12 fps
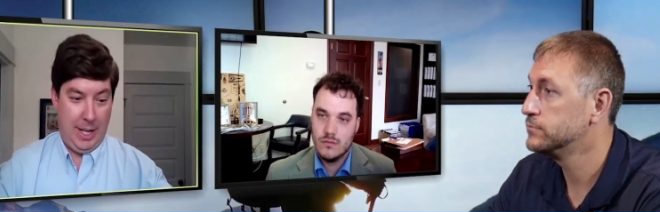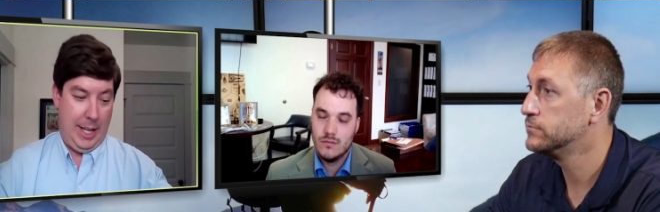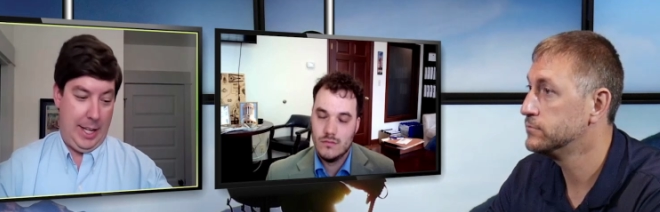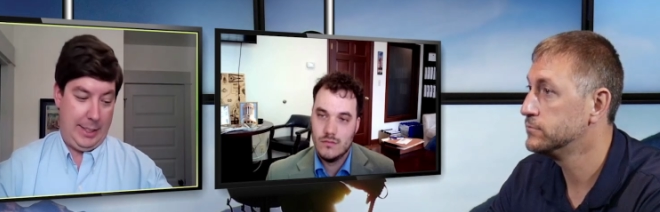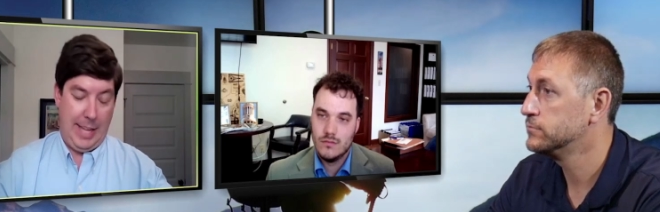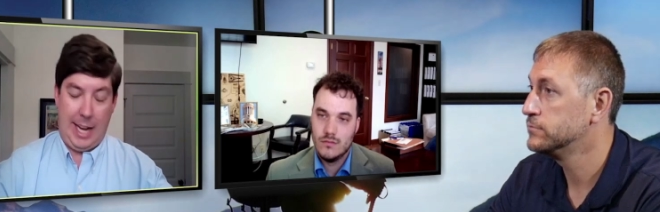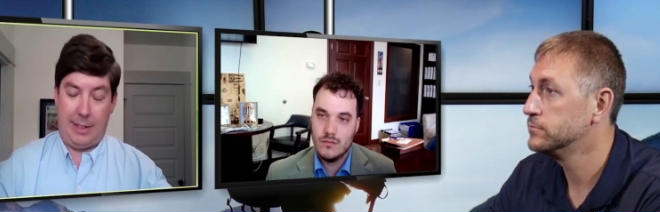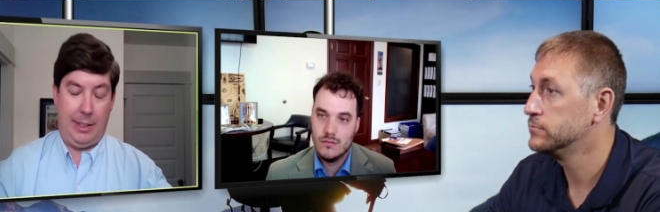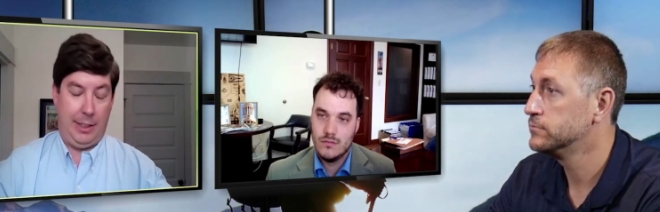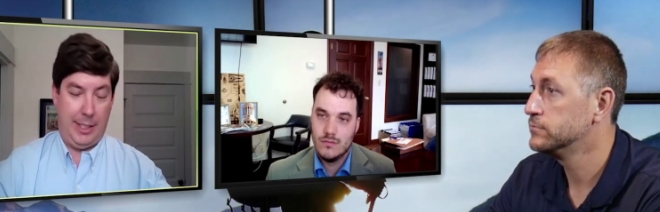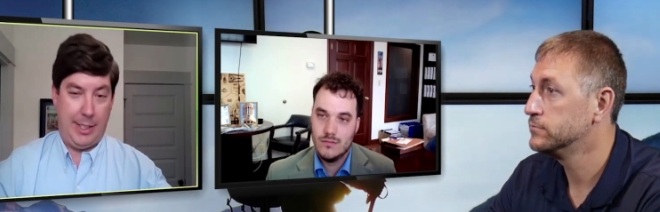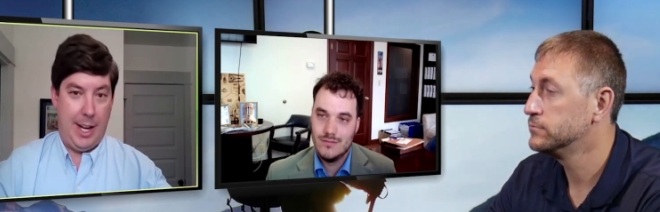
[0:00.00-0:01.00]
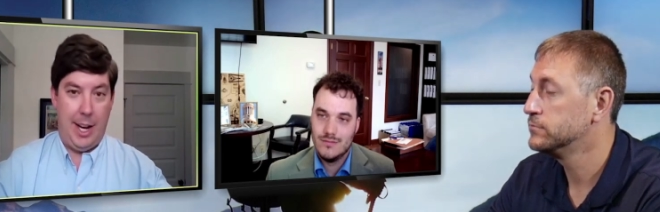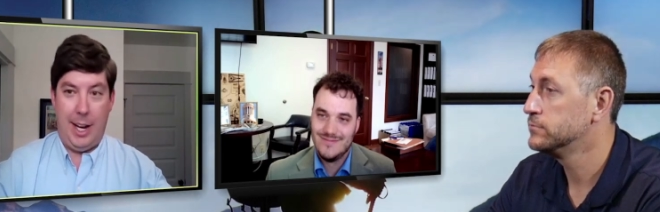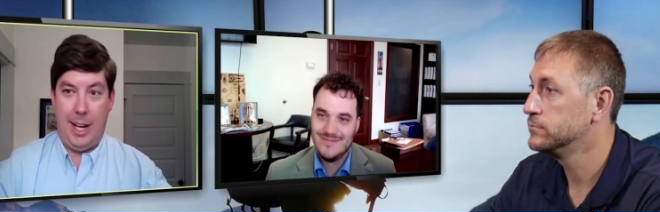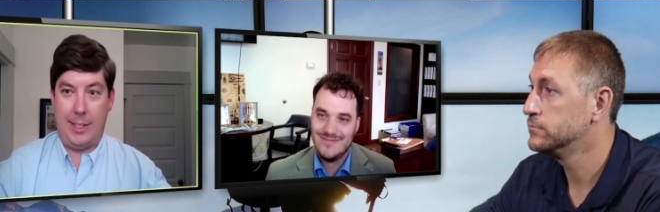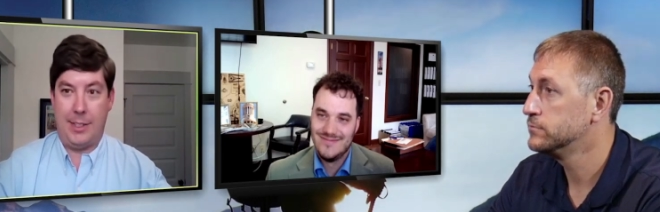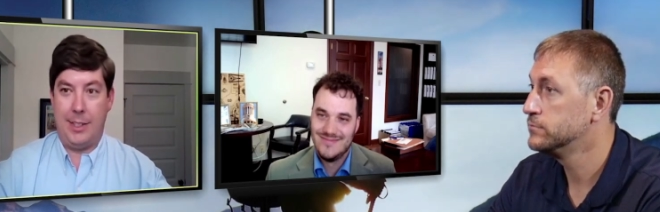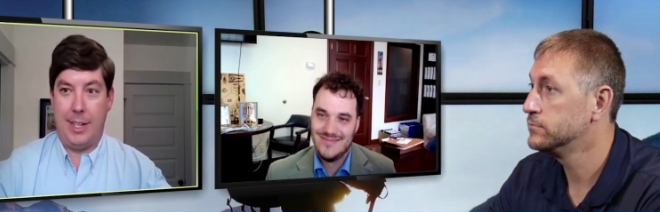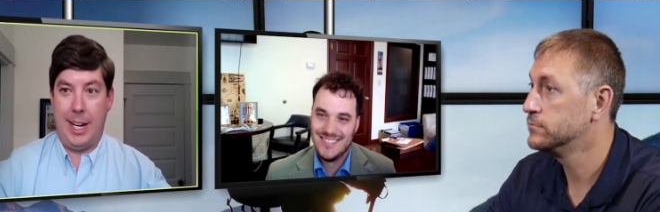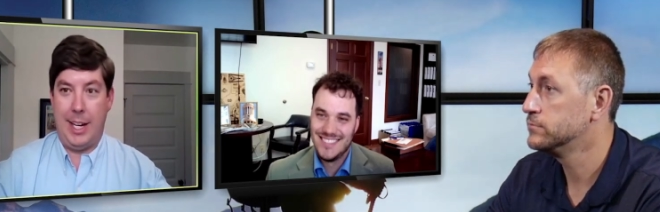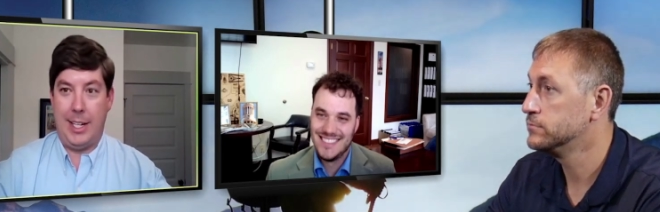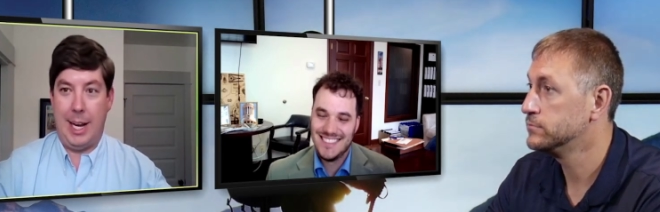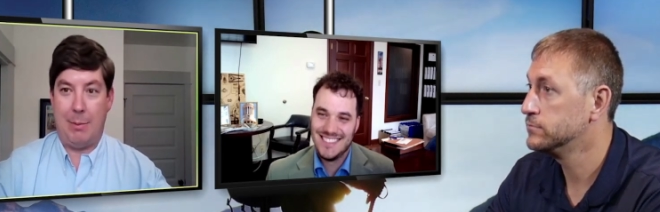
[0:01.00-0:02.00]
Speaker 1: exactly listened to us and, and
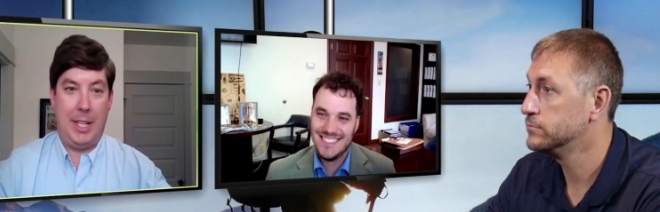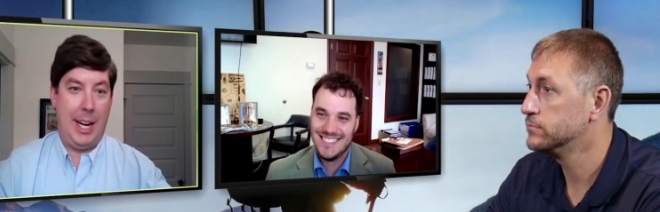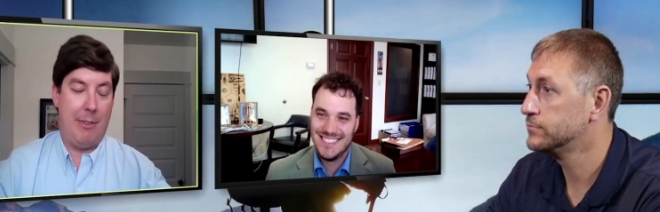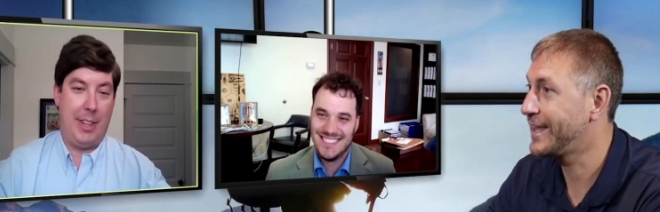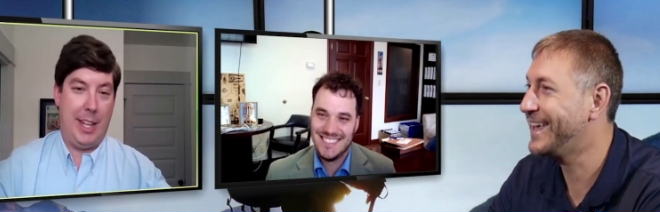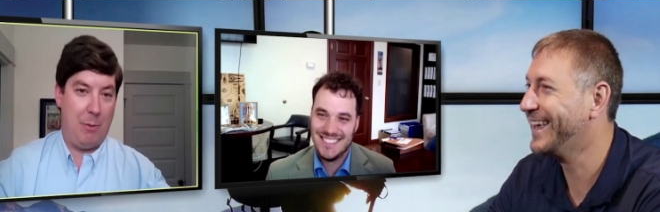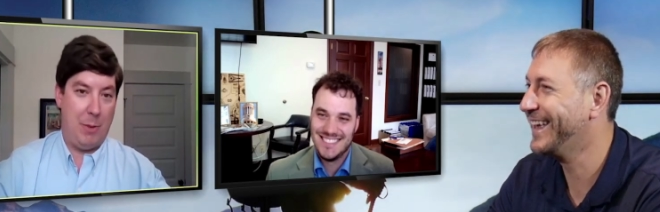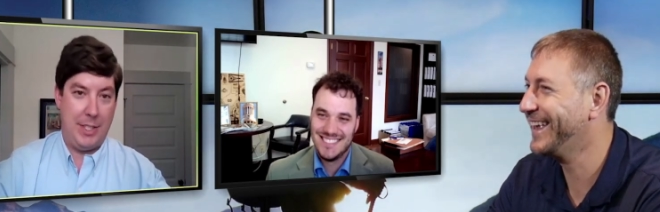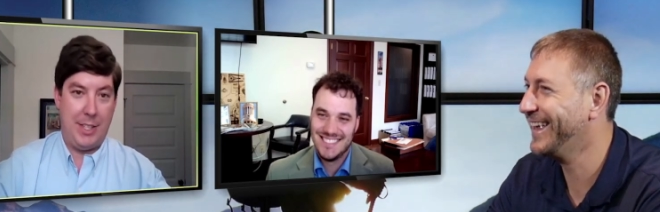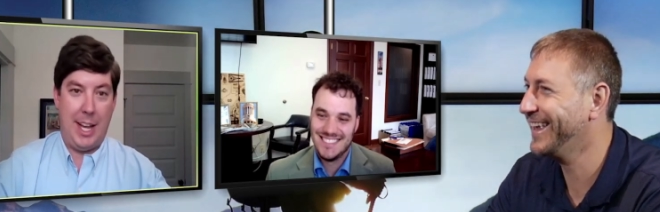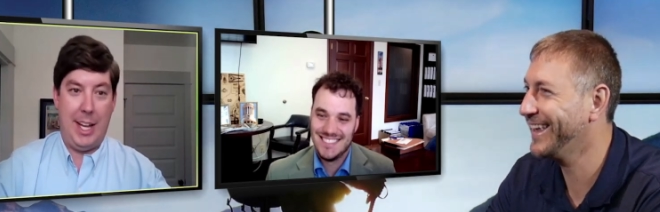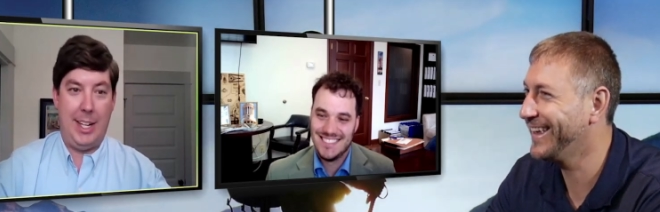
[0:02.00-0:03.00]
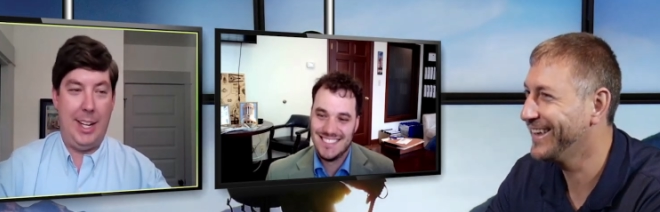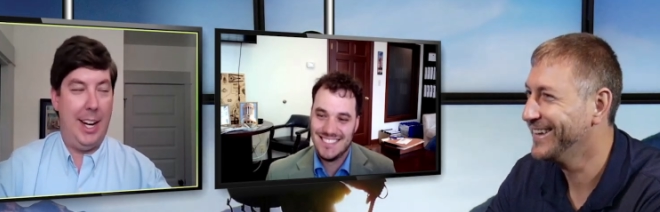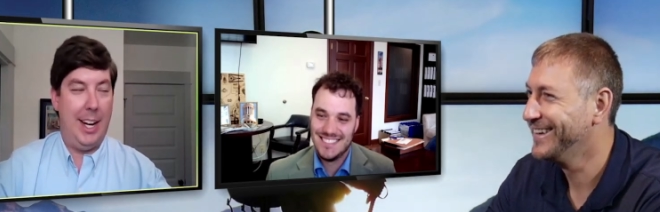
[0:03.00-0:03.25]
adopted everything we said.